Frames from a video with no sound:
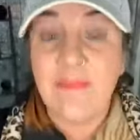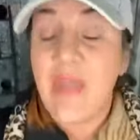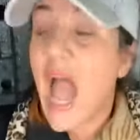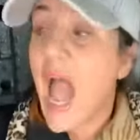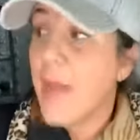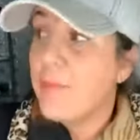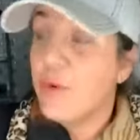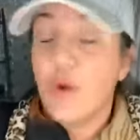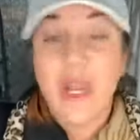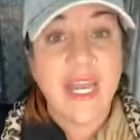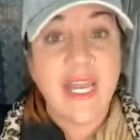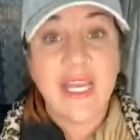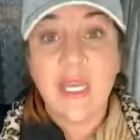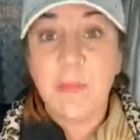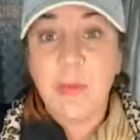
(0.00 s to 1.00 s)
I put it
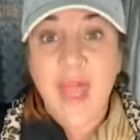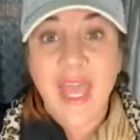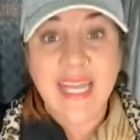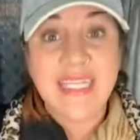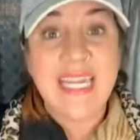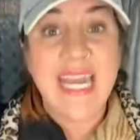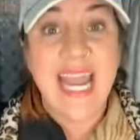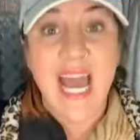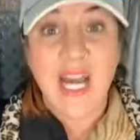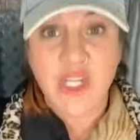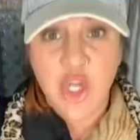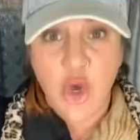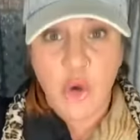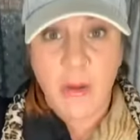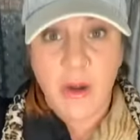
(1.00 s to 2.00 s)
into place in
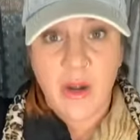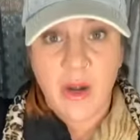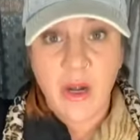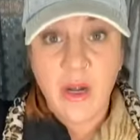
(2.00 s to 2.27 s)
October.